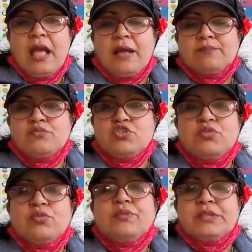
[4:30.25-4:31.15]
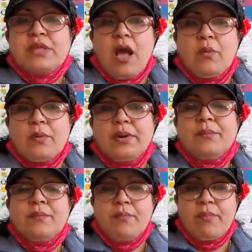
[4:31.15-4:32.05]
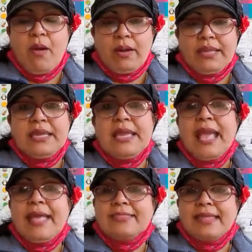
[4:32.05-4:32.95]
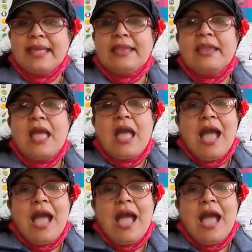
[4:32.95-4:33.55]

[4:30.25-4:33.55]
um, do with our body and then